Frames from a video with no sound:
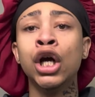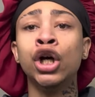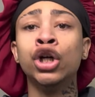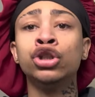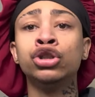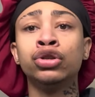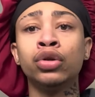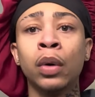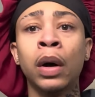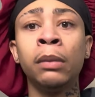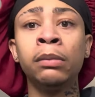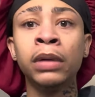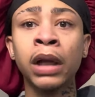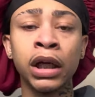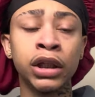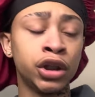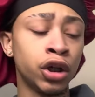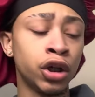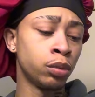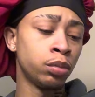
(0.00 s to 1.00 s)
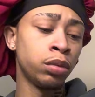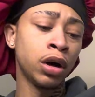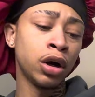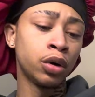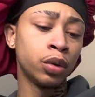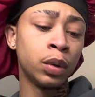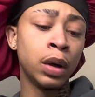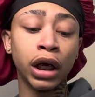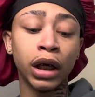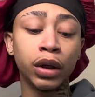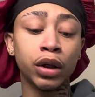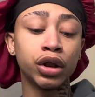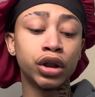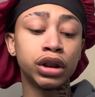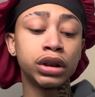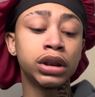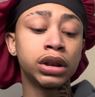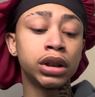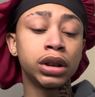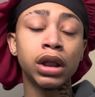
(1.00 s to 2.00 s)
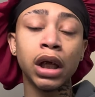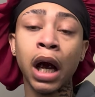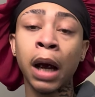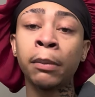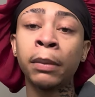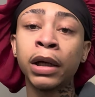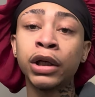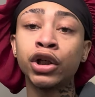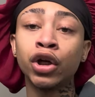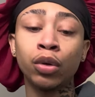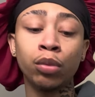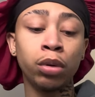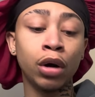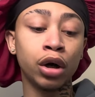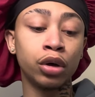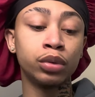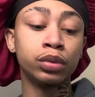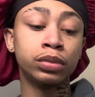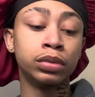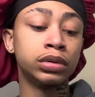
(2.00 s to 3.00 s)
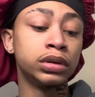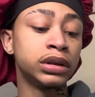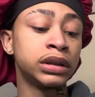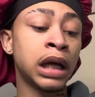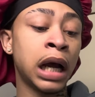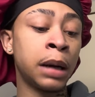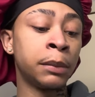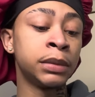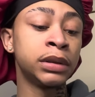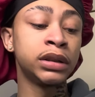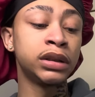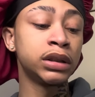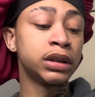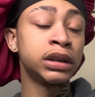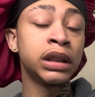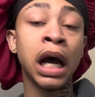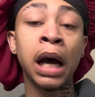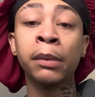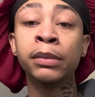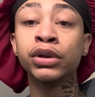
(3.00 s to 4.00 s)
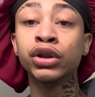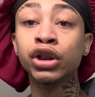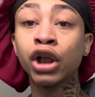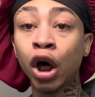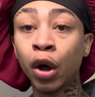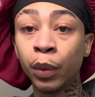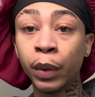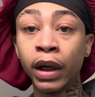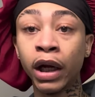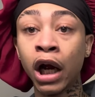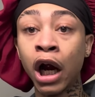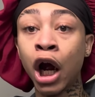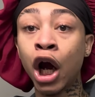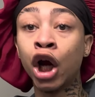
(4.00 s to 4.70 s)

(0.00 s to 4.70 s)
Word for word: So I'm like, bro, like, I'm like, yo, bro, time is time is going.